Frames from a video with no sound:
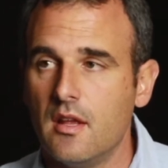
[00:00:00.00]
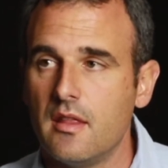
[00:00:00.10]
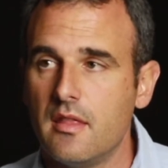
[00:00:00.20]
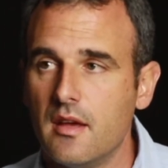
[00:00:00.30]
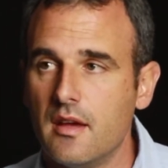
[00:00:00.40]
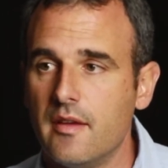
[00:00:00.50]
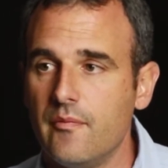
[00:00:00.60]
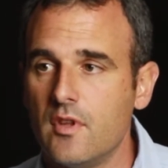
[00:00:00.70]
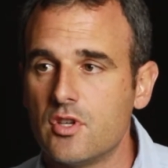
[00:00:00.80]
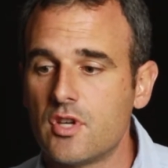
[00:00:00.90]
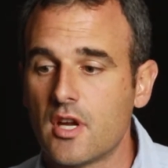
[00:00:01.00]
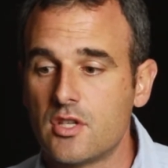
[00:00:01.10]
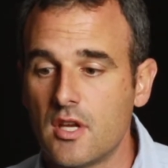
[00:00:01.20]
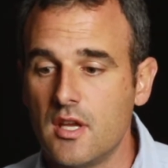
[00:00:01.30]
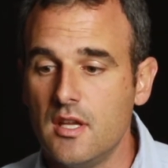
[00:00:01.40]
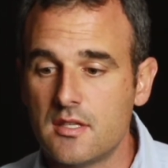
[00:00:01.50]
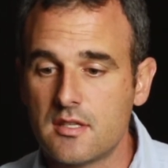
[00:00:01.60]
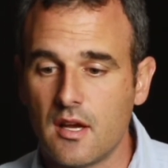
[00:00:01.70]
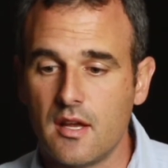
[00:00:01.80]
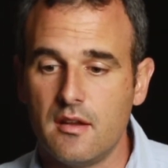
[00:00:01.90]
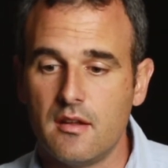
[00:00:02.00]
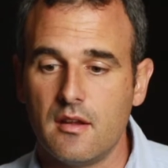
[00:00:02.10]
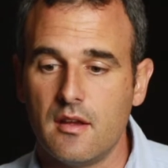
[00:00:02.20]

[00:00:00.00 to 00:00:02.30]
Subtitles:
The structure inside,